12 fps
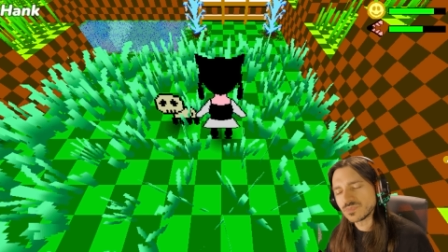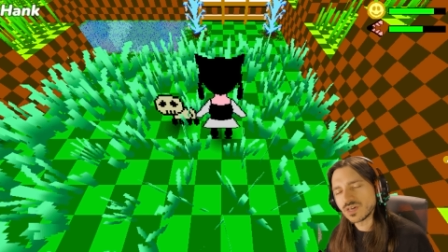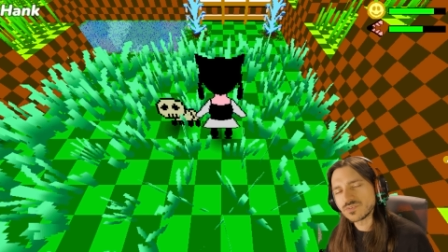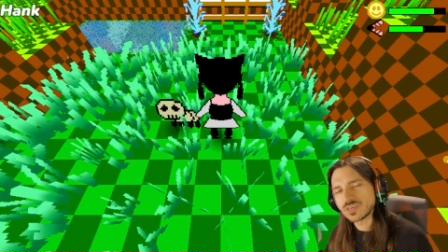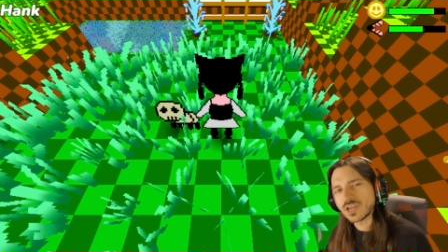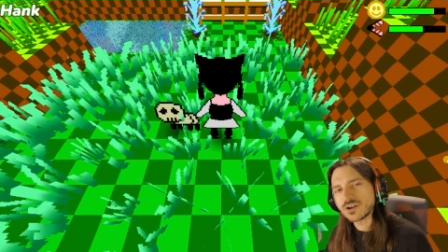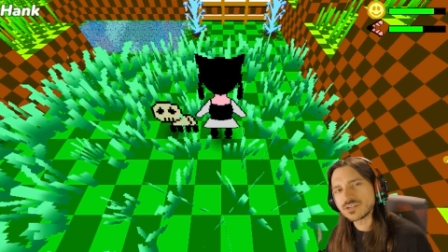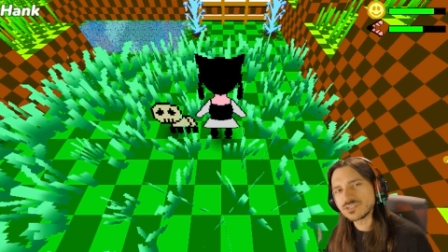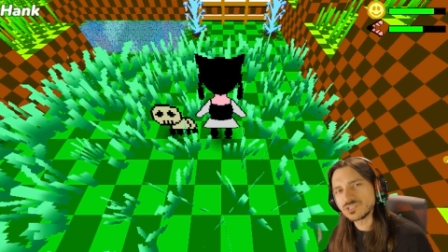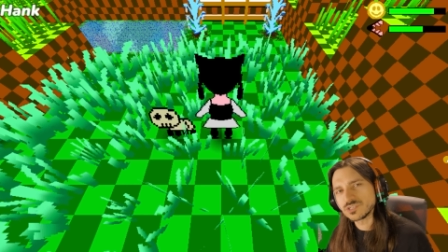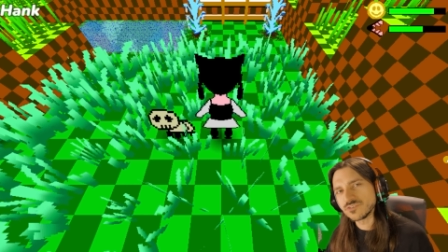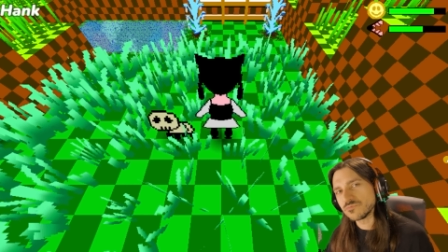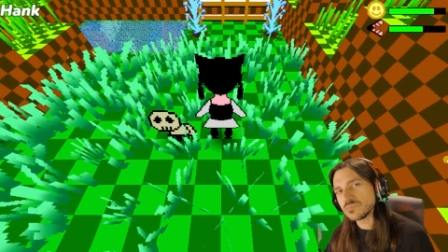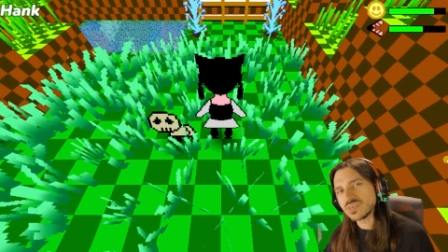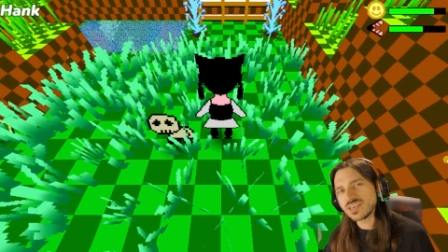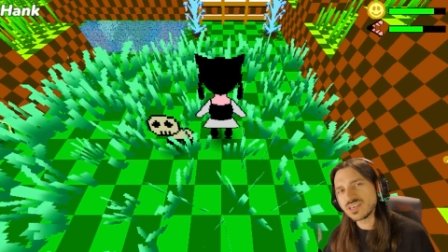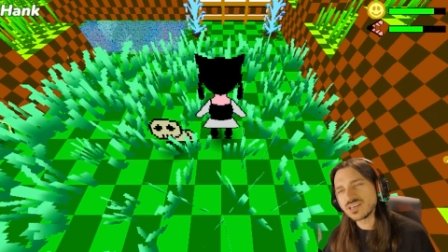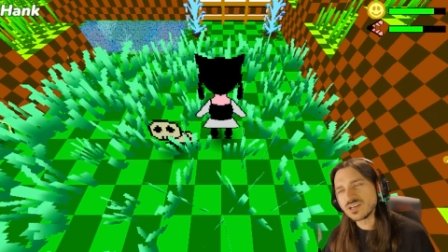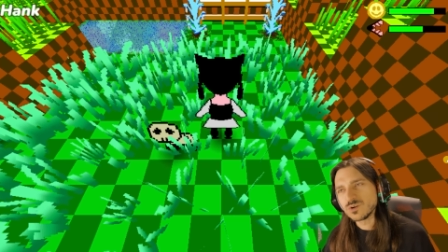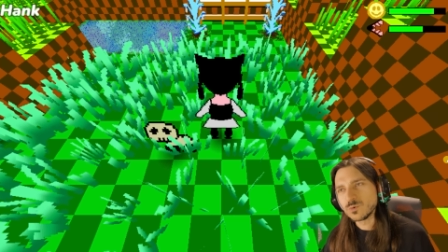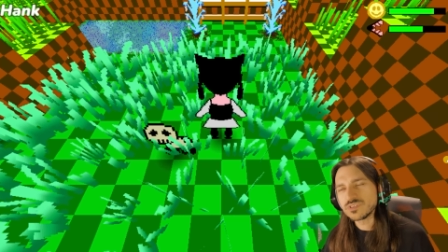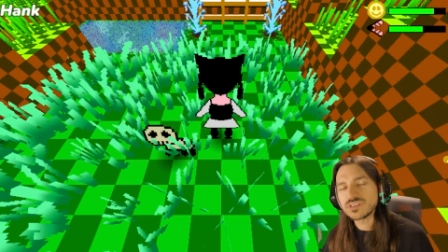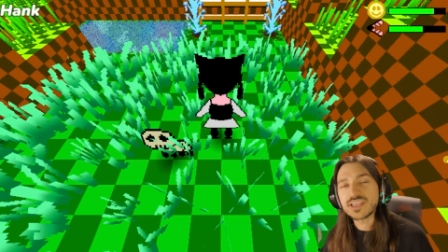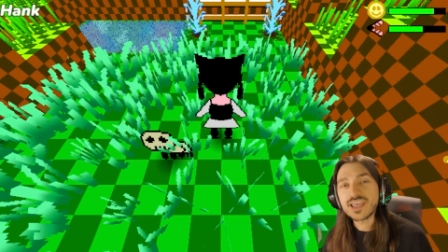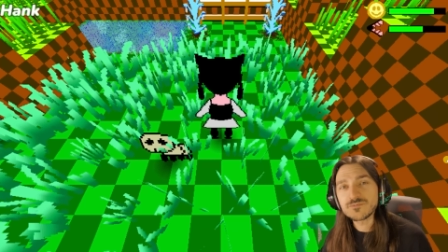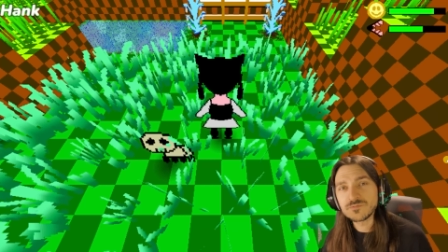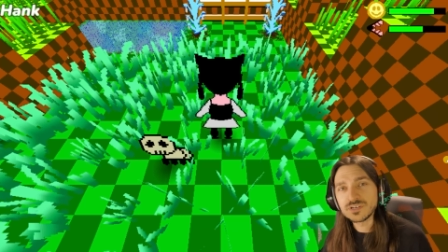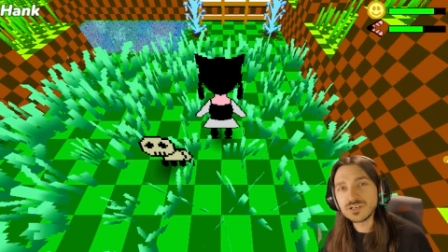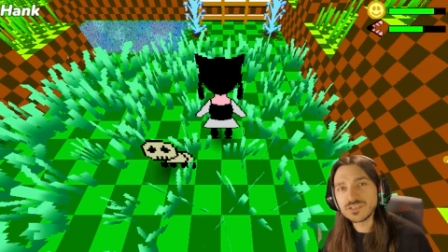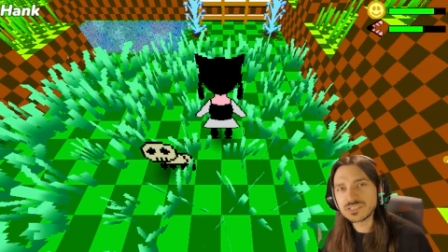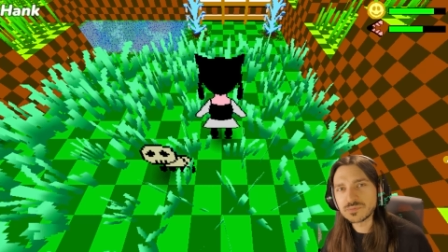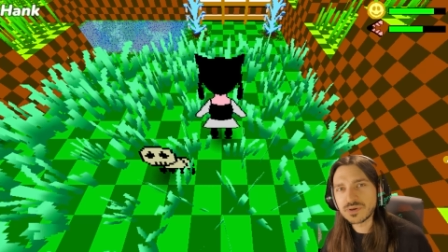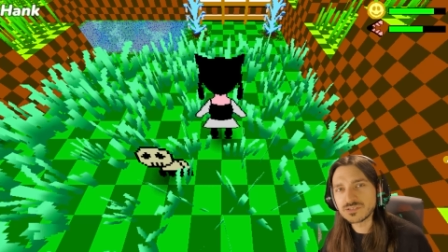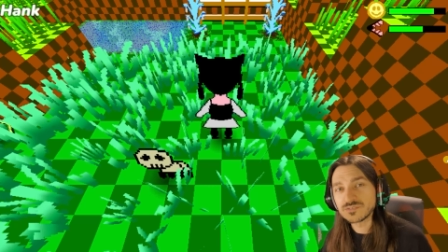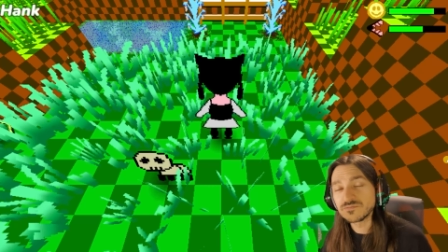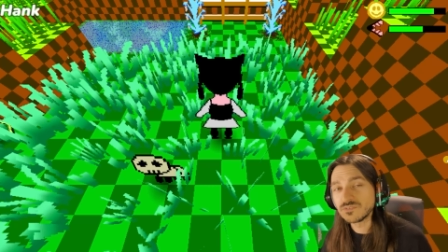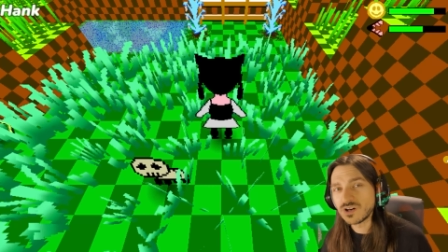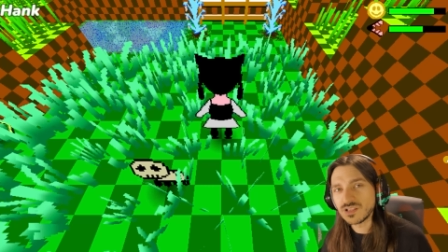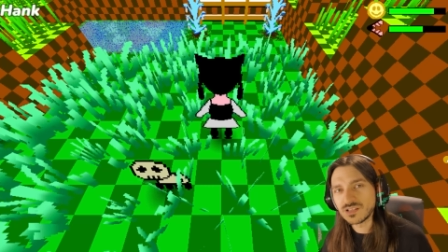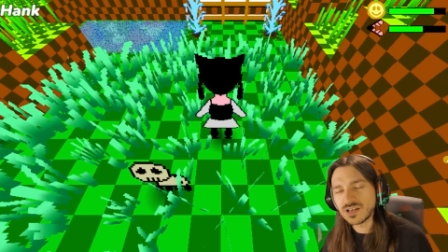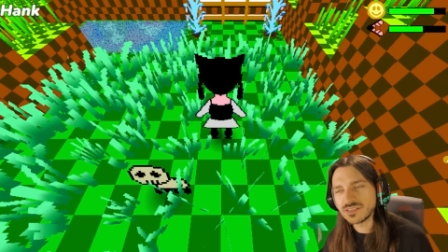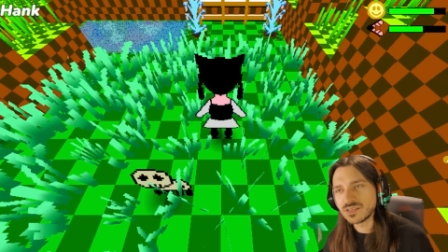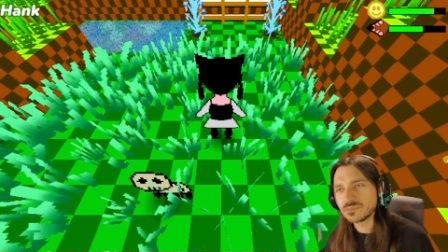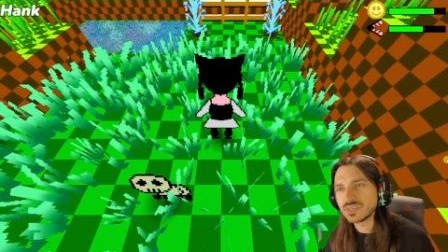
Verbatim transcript: of a caricature of me with an anvil that's about to fall on them.